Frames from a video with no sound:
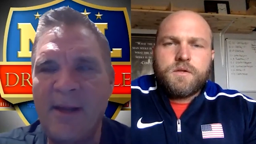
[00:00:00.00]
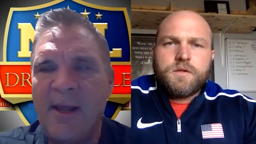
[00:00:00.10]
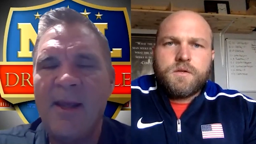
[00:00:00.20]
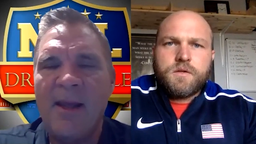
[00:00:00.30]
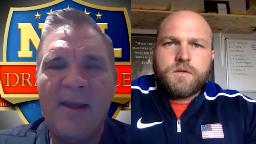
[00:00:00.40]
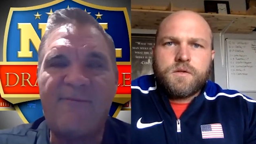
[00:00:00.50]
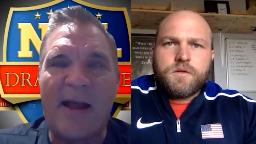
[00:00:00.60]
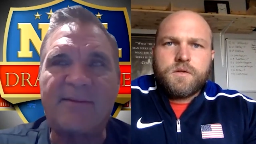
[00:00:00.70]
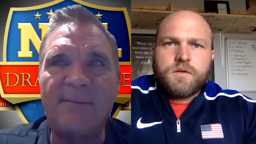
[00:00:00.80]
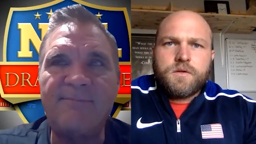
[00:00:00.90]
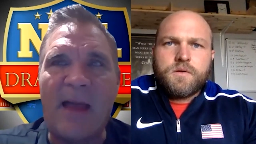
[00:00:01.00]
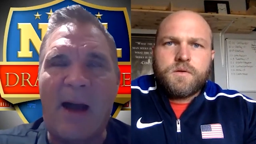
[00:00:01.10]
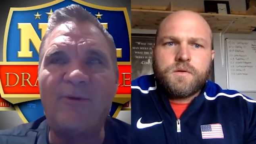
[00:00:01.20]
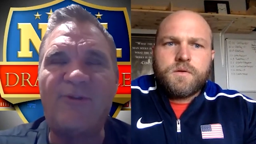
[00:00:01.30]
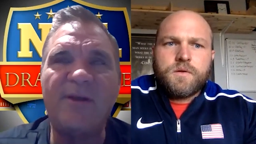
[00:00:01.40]
Speaker 1: in fact, I
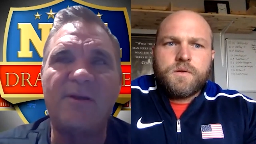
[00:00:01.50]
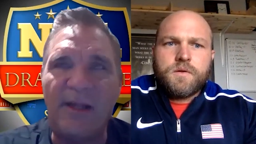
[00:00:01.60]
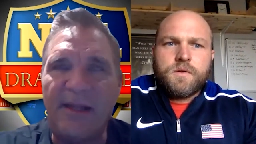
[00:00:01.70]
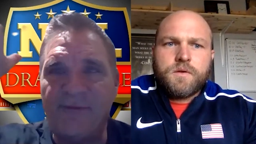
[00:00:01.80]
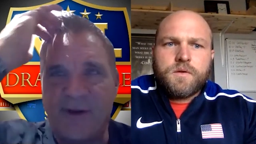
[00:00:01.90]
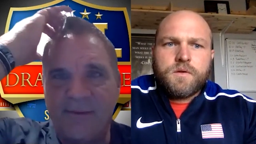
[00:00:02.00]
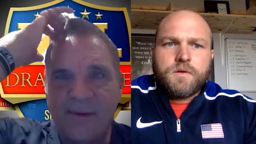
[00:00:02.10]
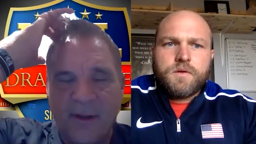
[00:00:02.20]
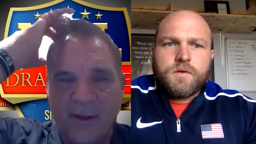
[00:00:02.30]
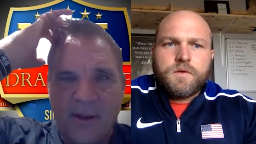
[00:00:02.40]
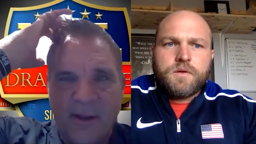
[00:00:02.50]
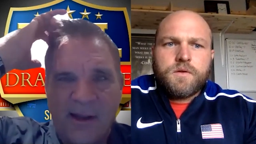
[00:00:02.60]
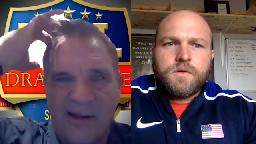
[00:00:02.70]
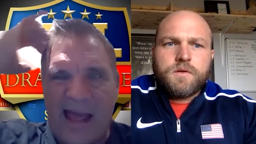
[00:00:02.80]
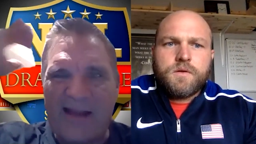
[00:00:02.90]
was in Cleveland
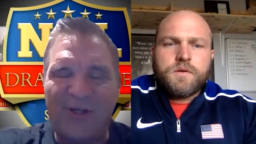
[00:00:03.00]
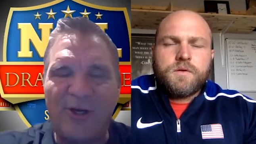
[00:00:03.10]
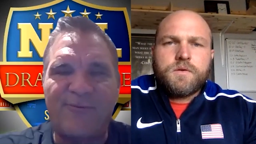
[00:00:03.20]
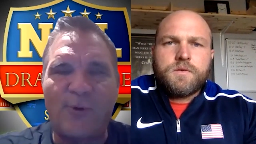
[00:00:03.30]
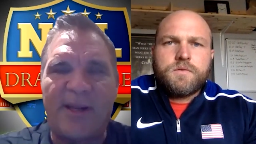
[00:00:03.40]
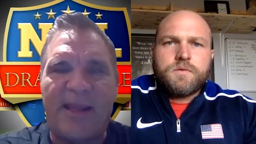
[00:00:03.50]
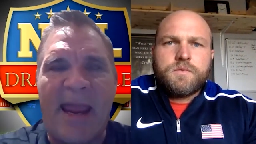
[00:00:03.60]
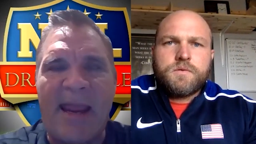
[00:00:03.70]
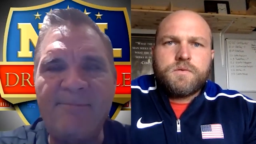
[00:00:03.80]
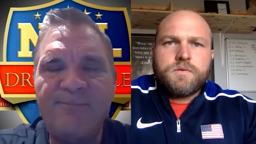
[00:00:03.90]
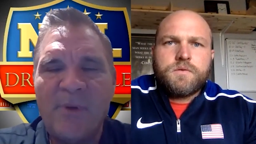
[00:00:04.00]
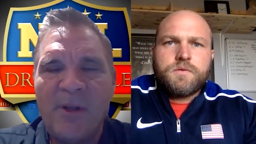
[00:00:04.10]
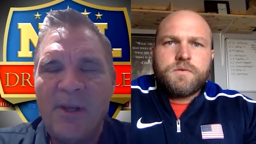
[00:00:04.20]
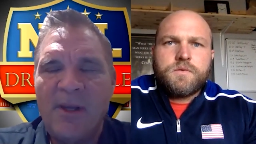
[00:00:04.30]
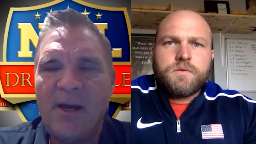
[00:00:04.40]
last year for a game,
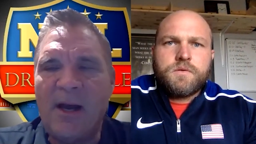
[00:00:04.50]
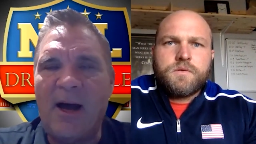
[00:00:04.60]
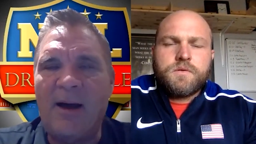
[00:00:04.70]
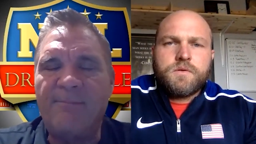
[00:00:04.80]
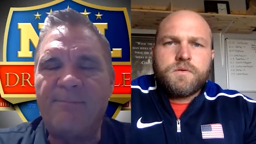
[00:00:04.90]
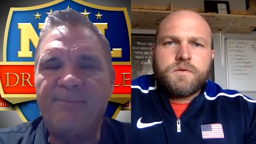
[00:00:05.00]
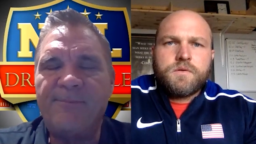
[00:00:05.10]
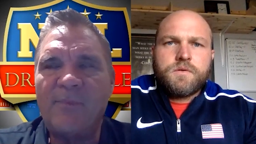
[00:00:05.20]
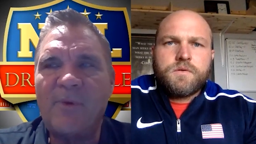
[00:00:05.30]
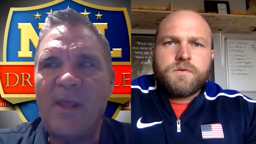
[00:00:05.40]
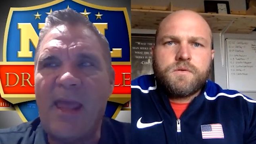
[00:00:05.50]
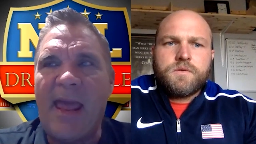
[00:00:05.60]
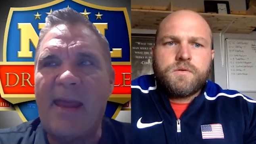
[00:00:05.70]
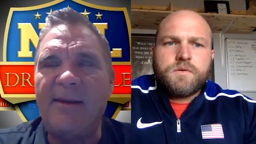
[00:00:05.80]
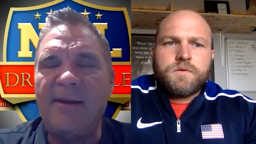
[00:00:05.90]

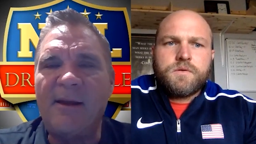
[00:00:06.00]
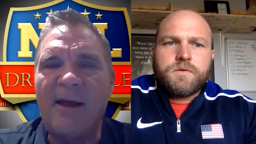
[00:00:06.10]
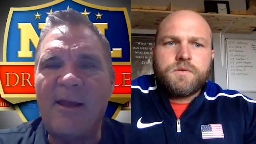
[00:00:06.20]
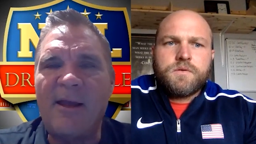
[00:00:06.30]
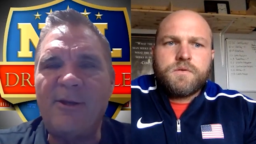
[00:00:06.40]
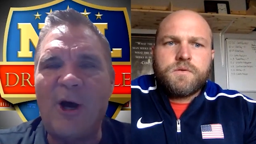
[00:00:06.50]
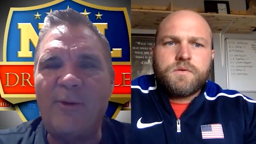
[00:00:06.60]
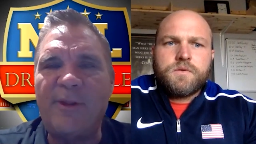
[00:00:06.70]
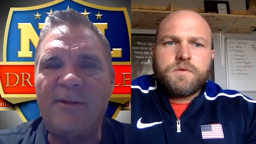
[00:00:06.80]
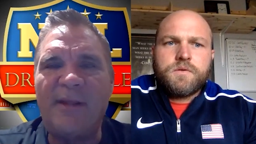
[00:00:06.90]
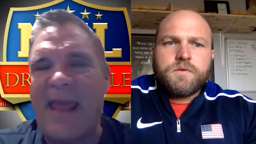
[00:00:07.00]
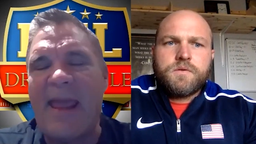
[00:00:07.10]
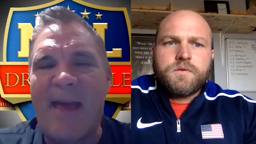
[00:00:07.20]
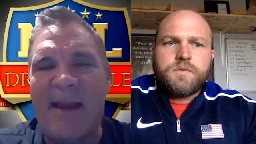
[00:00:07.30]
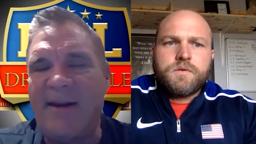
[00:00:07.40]
and you know the
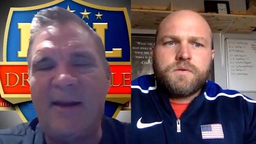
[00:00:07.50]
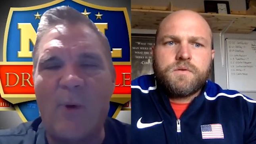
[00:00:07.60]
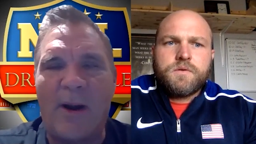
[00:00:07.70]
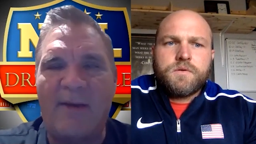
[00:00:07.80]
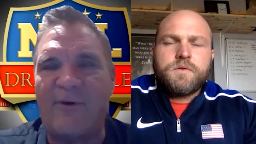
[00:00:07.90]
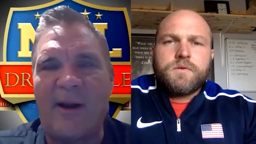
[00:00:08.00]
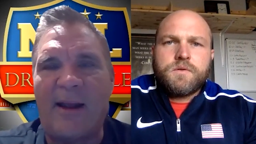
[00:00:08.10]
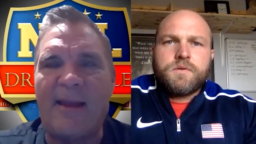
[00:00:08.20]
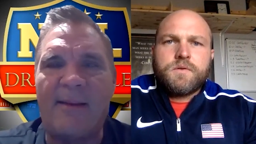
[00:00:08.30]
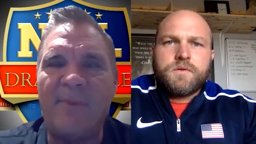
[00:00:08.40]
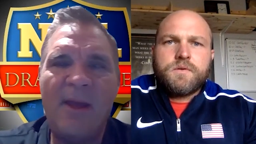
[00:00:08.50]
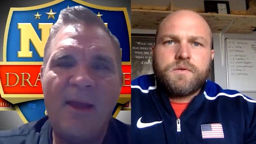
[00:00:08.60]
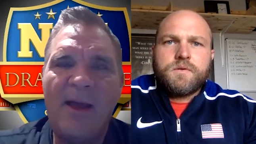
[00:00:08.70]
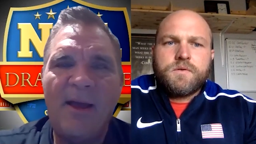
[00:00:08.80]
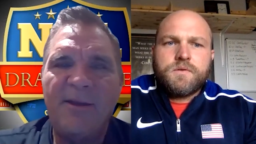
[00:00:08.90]
game ended and whatever. And
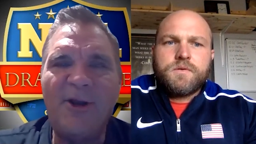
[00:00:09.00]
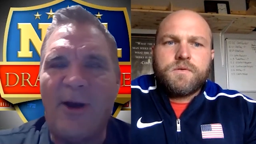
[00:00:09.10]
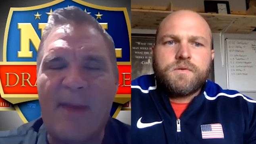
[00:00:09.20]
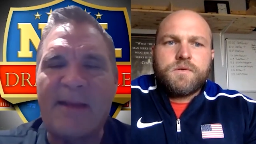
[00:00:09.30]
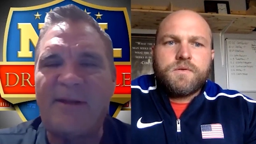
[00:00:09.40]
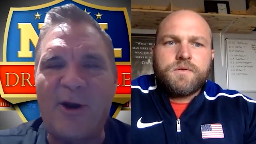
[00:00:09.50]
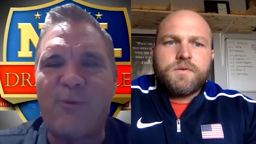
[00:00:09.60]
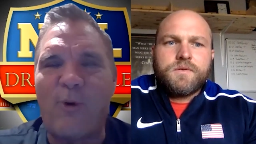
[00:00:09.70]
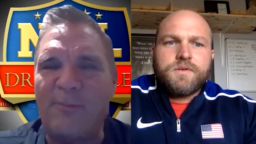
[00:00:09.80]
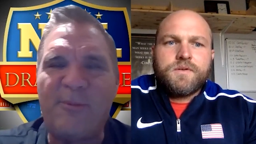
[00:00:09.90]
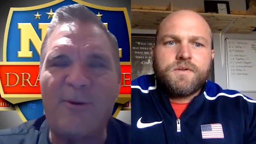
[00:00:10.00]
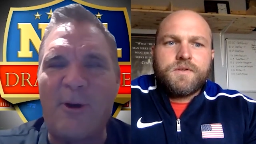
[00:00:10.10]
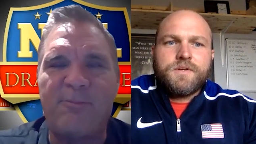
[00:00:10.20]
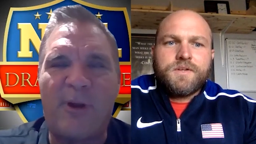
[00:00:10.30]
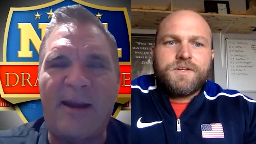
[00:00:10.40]
I'm at the airport. I'm getting
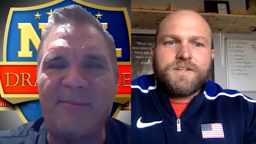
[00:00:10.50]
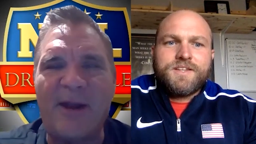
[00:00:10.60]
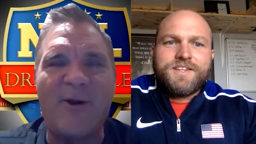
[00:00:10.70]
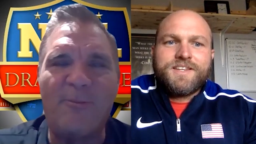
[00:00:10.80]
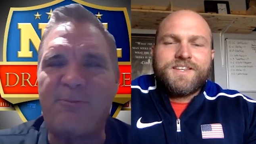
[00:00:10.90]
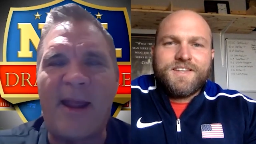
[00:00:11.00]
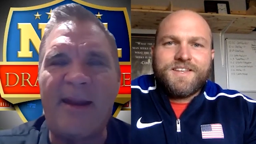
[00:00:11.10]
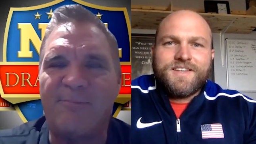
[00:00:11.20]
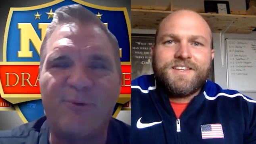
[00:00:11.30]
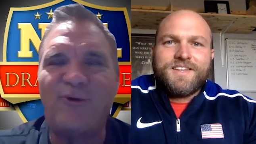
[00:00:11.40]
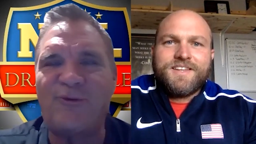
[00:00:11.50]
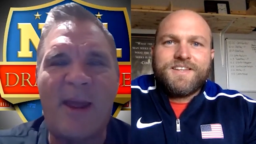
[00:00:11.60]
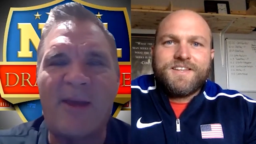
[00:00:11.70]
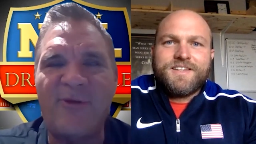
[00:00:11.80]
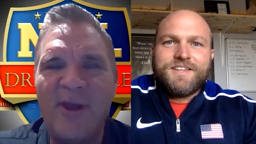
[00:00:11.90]
on a plane. And Bruce
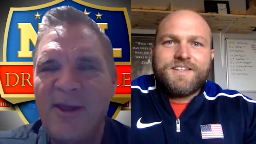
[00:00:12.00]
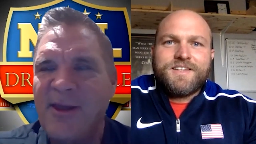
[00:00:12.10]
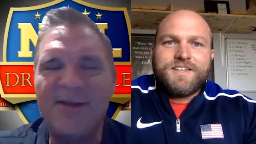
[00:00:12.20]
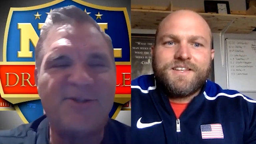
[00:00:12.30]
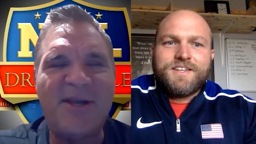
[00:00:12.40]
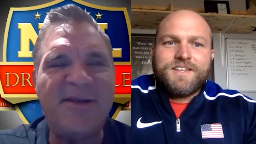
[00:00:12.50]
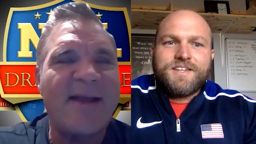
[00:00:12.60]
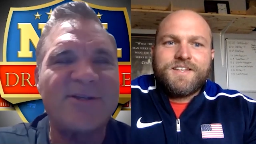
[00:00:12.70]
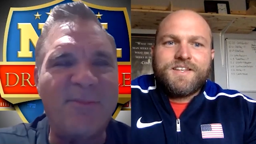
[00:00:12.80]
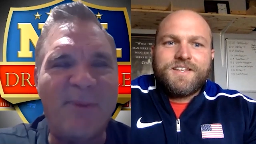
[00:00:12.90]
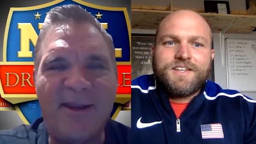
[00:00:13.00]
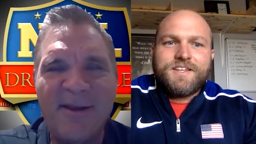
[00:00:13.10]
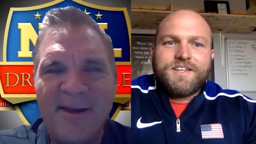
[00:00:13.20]
Smith is sitting next to me,